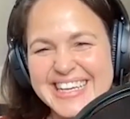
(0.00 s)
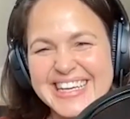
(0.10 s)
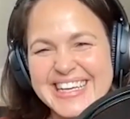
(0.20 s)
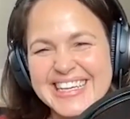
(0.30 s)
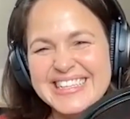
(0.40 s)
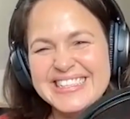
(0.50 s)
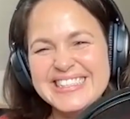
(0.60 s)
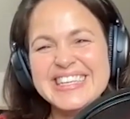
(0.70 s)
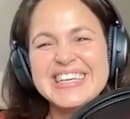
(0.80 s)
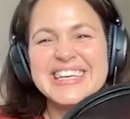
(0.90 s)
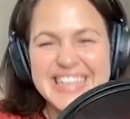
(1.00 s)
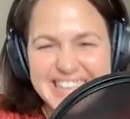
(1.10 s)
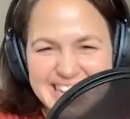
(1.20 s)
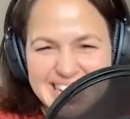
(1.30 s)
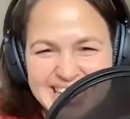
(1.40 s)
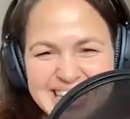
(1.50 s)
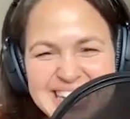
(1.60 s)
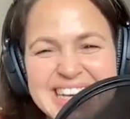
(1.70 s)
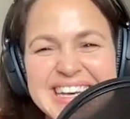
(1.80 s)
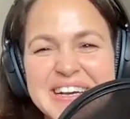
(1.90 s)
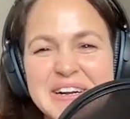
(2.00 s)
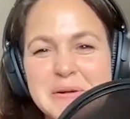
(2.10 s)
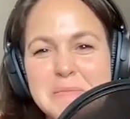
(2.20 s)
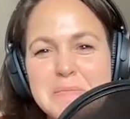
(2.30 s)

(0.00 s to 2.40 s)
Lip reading: dehydrated, and that would be